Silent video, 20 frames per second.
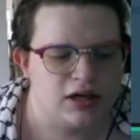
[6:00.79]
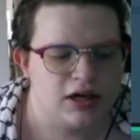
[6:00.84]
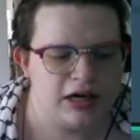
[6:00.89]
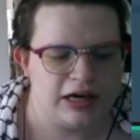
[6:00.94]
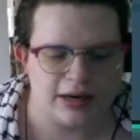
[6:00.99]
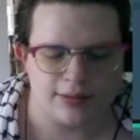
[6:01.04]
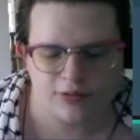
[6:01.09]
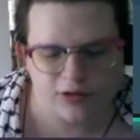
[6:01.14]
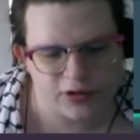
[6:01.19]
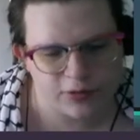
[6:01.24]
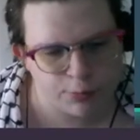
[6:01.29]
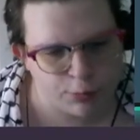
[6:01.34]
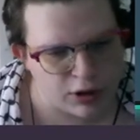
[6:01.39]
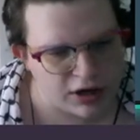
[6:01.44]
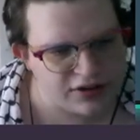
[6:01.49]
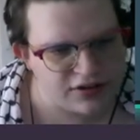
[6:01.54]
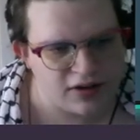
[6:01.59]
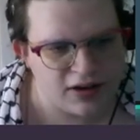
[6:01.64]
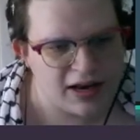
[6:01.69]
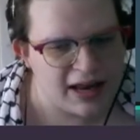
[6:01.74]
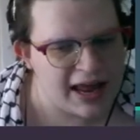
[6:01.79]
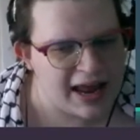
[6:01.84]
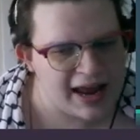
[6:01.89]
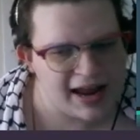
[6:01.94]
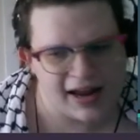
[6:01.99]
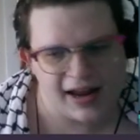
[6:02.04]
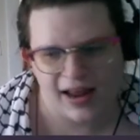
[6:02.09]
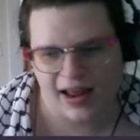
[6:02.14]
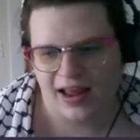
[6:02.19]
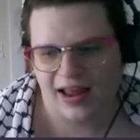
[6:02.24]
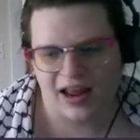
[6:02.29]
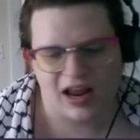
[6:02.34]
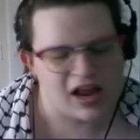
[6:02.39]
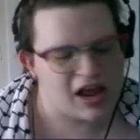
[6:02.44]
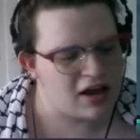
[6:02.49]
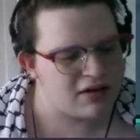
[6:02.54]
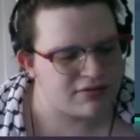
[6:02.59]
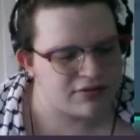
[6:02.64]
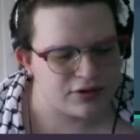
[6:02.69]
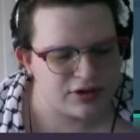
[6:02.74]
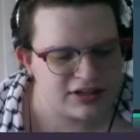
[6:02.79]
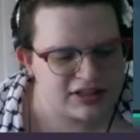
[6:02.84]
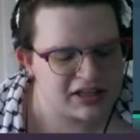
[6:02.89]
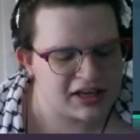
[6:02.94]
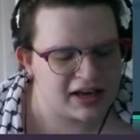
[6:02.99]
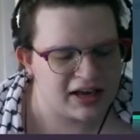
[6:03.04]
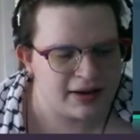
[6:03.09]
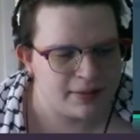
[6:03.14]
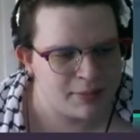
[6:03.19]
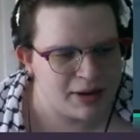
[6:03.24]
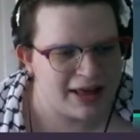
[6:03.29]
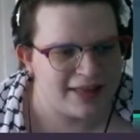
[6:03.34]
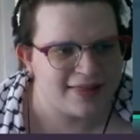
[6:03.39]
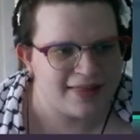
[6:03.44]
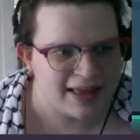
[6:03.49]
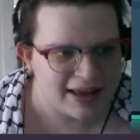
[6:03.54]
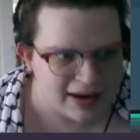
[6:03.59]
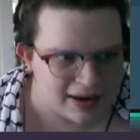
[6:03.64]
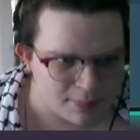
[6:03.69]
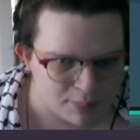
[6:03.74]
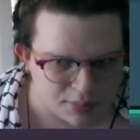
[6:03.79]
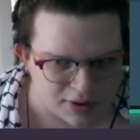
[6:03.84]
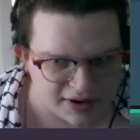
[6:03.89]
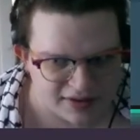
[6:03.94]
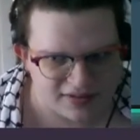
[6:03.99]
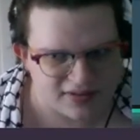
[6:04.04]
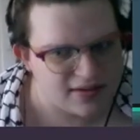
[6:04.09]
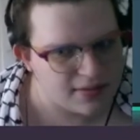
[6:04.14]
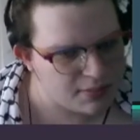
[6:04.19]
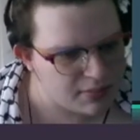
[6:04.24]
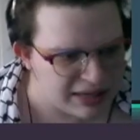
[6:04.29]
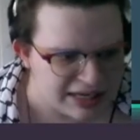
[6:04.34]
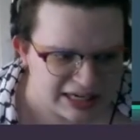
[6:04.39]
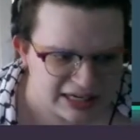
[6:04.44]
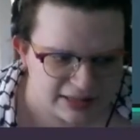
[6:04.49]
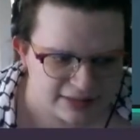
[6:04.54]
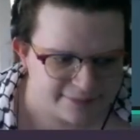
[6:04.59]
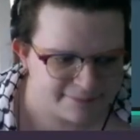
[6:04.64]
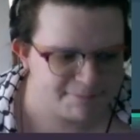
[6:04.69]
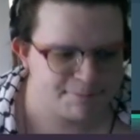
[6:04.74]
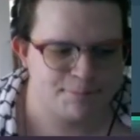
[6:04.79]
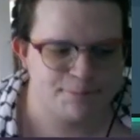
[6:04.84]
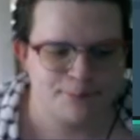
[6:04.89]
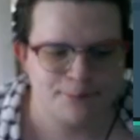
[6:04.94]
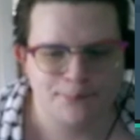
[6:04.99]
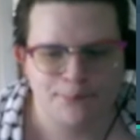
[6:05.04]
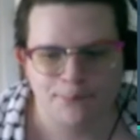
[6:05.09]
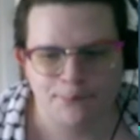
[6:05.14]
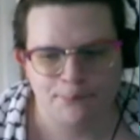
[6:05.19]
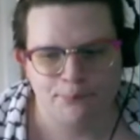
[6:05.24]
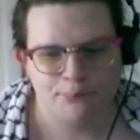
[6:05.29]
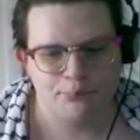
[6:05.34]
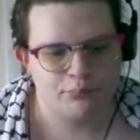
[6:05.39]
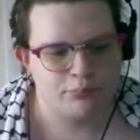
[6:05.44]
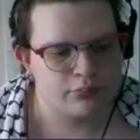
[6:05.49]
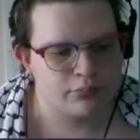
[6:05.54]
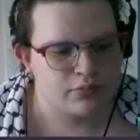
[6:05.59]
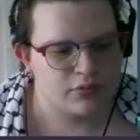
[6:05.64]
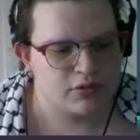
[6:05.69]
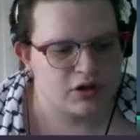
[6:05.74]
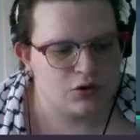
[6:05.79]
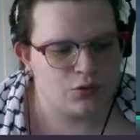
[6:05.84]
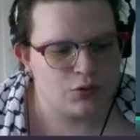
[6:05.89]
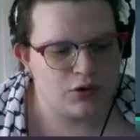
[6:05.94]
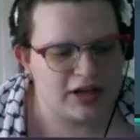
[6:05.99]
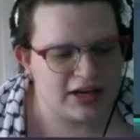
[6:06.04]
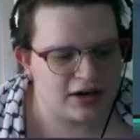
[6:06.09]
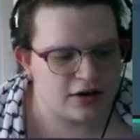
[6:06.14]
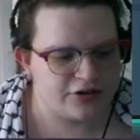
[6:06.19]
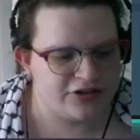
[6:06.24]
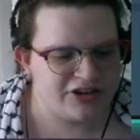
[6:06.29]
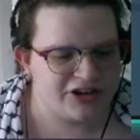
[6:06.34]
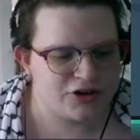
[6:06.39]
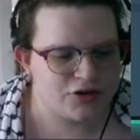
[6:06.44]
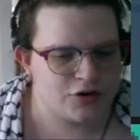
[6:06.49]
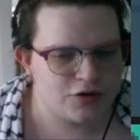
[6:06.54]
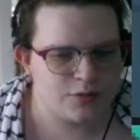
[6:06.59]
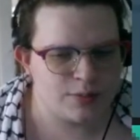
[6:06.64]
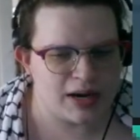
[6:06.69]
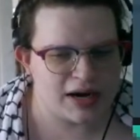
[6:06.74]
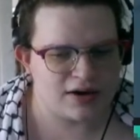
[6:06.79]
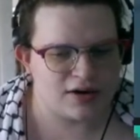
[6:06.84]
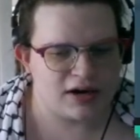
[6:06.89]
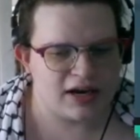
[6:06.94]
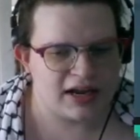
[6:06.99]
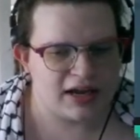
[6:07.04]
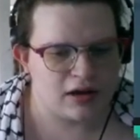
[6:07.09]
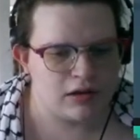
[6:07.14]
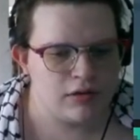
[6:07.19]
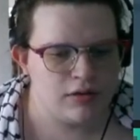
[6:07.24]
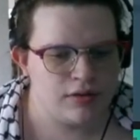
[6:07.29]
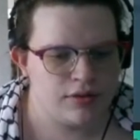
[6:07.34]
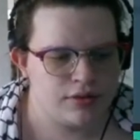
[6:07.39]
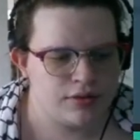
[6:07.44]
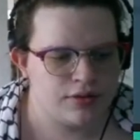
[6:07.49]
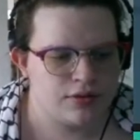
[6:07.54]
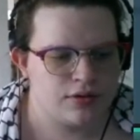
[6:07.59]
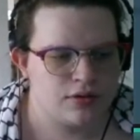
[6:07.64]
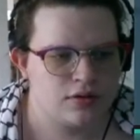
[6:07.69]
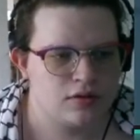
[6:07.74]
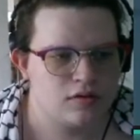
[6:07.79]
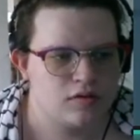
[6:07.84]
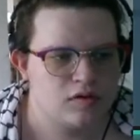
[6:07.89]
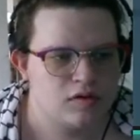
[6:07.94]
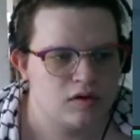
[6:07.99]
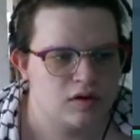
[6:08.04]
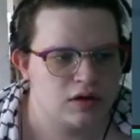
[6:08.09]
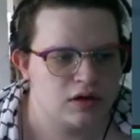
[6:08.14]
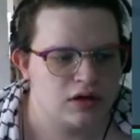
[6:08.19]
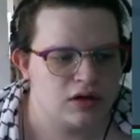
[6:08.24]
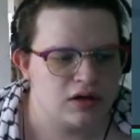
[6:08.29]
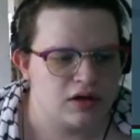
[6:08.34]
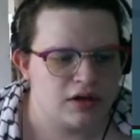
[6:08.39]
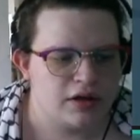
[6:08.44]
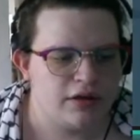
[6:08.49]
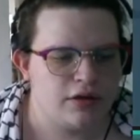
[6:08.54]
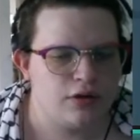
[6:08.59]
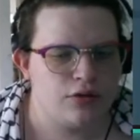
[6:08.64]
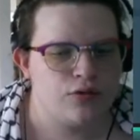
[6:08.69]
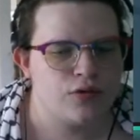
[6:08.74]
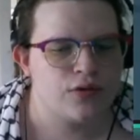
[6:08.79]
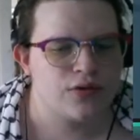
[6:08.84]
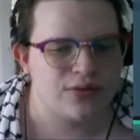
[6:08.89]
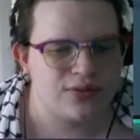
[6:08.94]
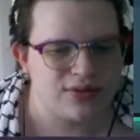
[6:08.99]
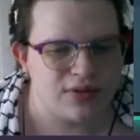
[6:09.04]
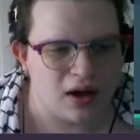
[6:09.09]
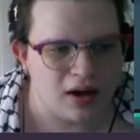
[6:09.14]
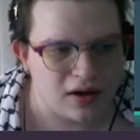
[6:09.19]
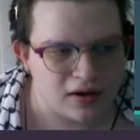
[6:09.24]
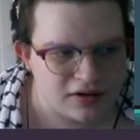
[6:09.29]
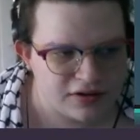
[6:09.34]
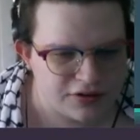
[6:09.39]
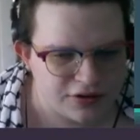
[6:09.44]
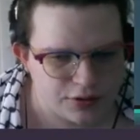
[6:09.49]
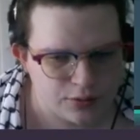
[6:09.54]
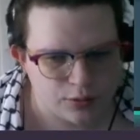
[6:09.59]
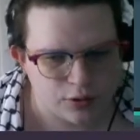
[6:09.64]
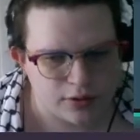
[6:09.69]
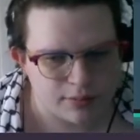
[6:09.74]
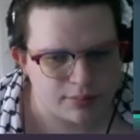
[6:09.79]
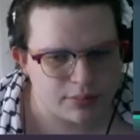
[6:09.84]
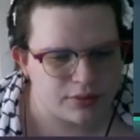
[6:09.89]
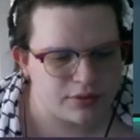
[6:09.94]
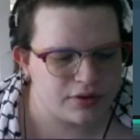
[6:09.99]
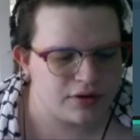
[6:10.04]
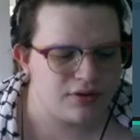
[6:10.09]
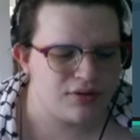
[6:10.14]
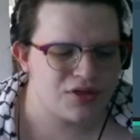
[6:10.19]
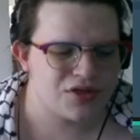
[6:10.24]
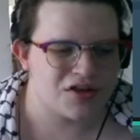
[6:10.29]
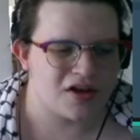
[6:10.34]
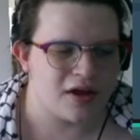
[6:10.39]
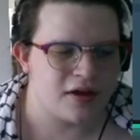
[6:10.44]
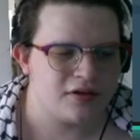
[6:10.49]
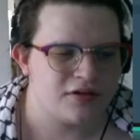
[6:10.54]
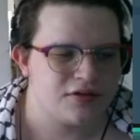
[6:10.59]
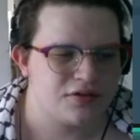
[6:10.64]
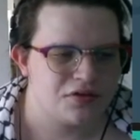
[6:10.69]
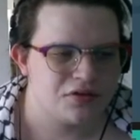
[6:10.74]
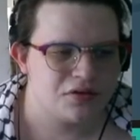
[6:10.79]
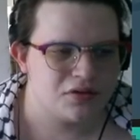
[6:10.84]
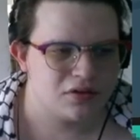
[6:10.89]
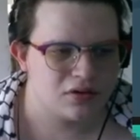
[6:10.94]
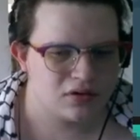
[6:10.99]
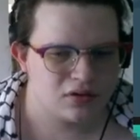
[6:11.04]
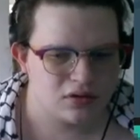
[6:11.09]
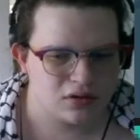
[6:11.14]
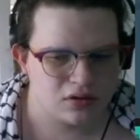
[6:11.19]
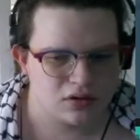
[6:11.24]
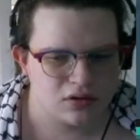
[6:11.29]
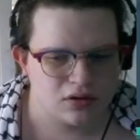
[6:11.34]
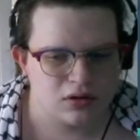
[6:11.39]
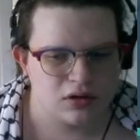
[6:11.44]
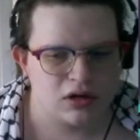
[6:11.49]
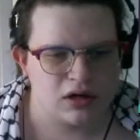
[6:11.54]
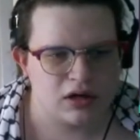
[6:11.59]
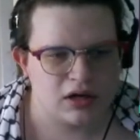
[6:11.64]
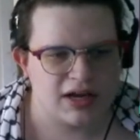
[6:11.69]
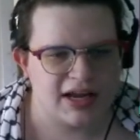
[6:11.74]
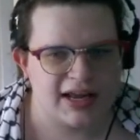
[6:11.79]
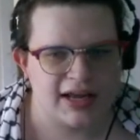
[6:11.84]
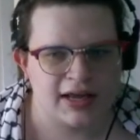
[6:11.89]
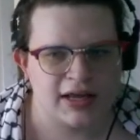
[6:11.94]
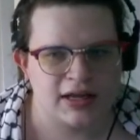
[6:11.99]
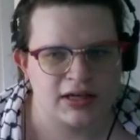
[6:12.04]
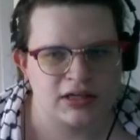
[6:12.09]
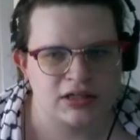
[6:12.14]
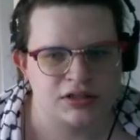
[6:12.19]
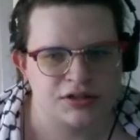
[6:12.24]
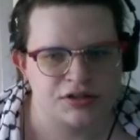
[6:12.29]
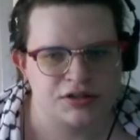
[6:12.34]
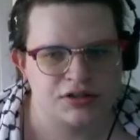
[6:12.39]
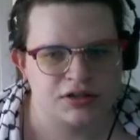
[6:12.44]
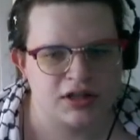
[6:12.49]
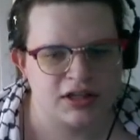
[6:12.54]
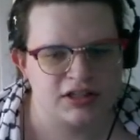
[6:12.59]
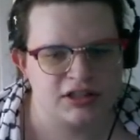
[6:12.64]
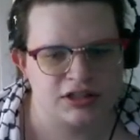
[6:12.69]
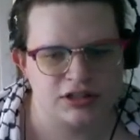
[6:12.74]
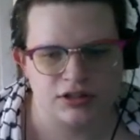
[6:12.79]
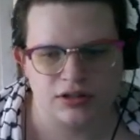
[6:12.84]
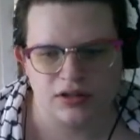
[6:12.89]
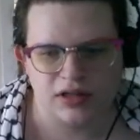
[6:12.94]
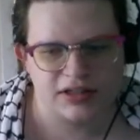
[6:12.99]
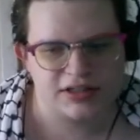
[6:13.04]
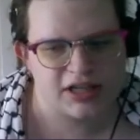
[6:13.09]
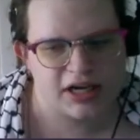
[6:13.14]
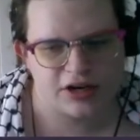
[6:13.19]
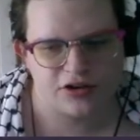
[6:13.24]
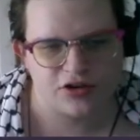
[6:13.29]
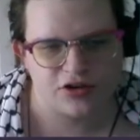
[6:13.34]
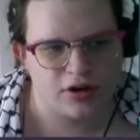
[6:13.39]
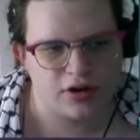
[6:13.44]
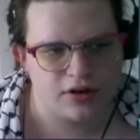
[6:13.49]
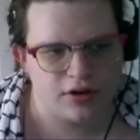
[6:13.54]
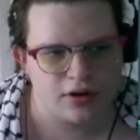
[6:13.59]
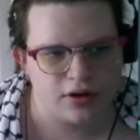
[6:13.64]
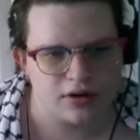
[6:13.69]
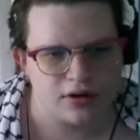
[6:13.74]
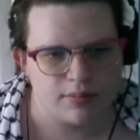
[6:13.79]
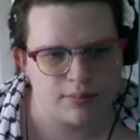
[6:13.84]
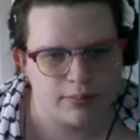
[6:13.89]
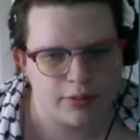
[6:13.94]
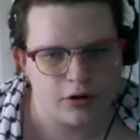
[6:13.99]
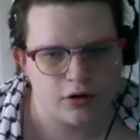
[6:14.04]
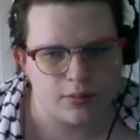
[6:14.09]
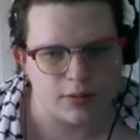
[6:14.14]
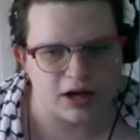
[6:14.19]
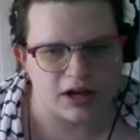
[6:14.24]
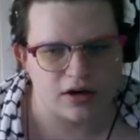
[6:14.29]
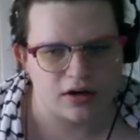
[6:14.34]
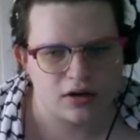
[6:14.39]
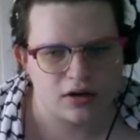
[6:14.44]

I'm just pressing A every time, and then I'm pressing B. We get our Citrus Berry health. You thought, Wurmple, you thought. And let's catch another Pokemon.